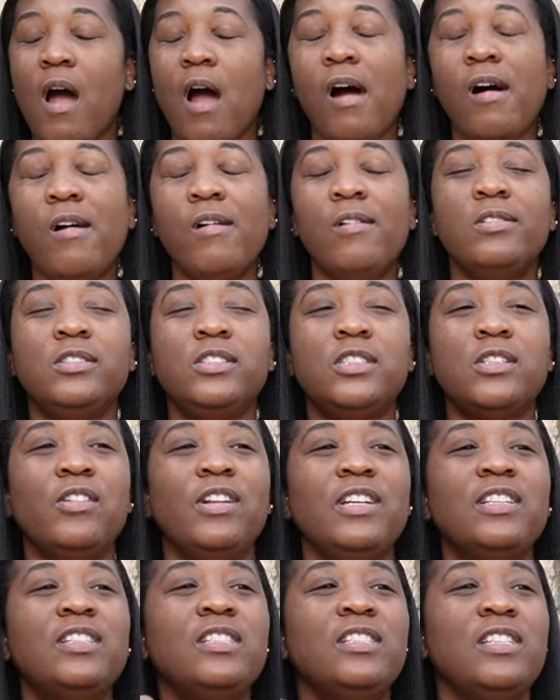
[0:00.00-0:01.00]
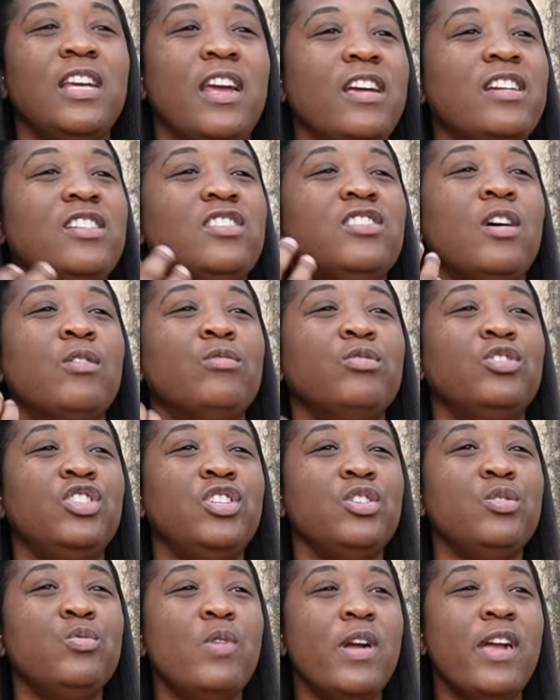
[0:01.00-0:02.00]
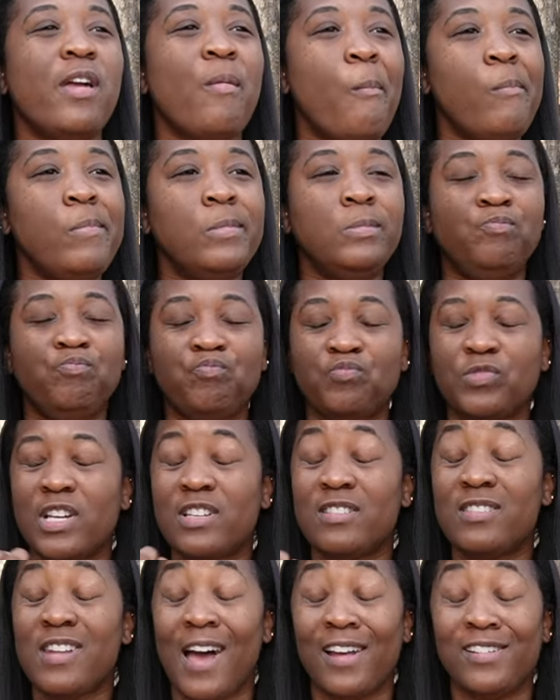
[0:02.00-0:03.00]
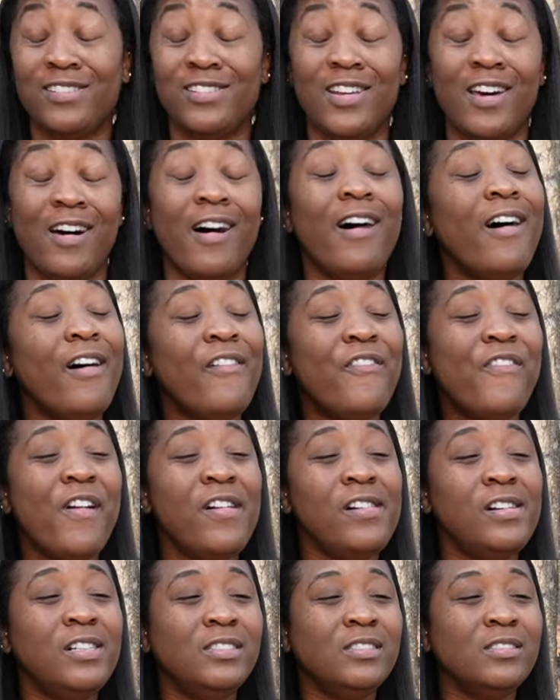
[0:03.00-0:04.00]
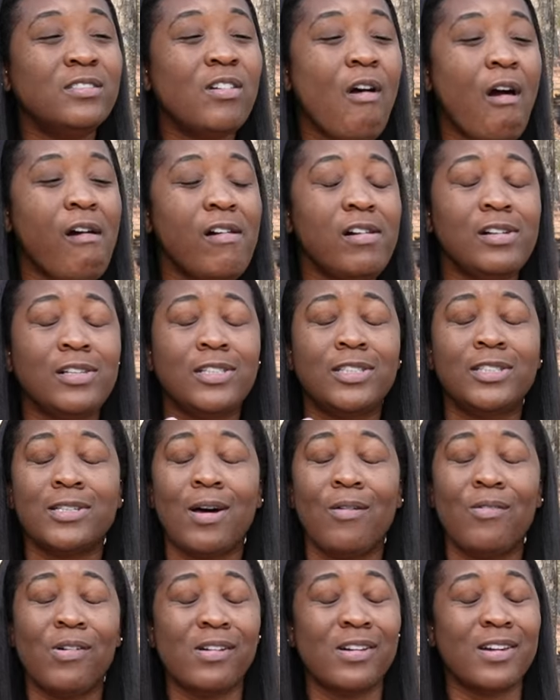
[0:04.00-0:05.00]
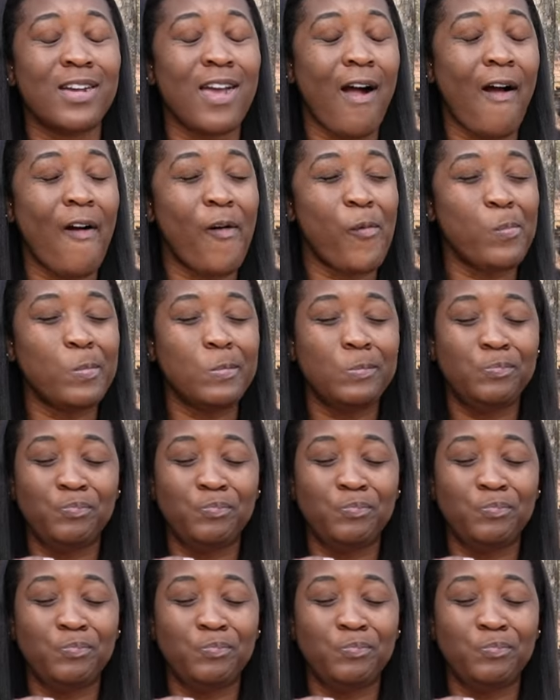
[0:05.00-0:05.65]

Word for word: oh, so this is it. It's so chewy. It's not tough. It's so good, y'all.